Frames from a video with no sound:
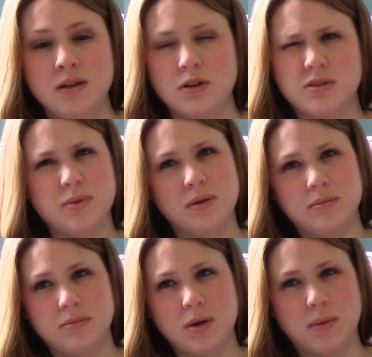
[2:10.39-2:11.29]
or probably
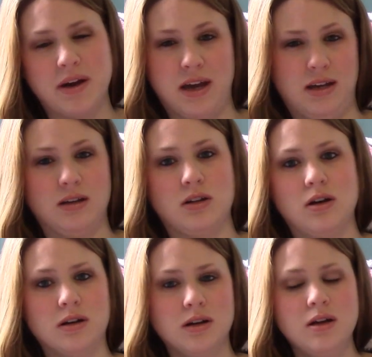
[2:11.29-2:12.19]
about 8
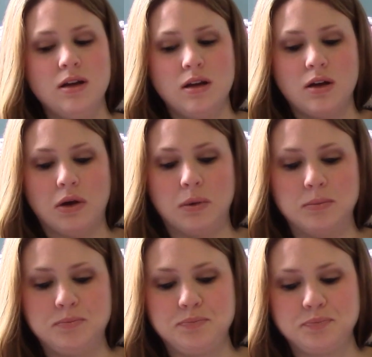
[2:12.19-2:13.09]
o'clock.
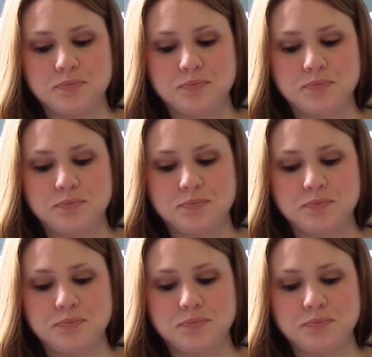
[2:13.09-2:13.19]
And